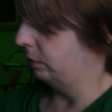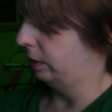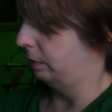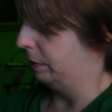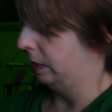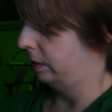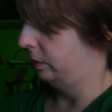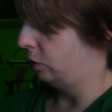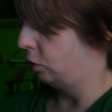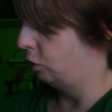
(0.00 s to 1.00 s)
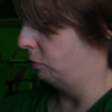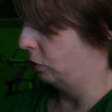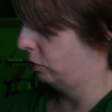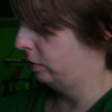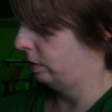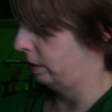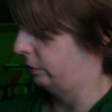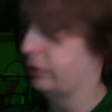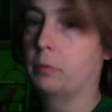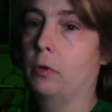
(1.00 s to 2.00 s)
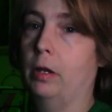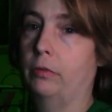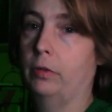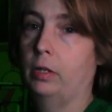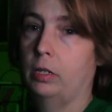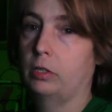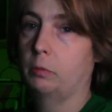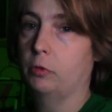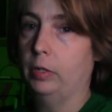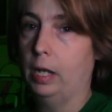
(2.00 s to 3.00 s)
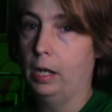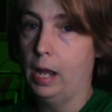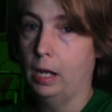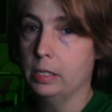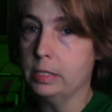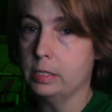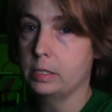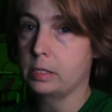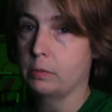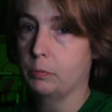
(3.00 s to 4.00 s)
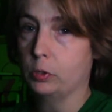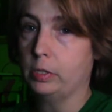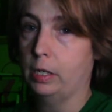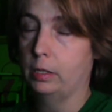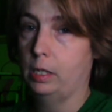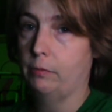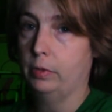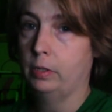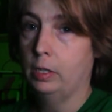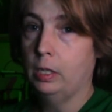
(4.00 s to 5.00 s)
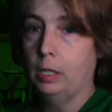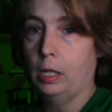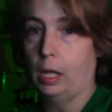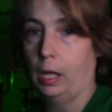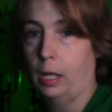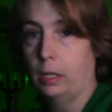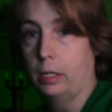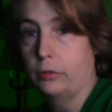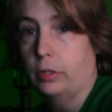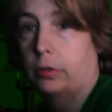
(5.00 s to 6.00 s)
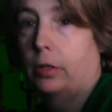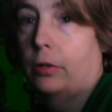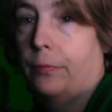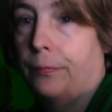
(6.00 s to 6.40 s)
we're going to get back into Homer and summarize summary and analysis of Book 10 and 11. And let's get there.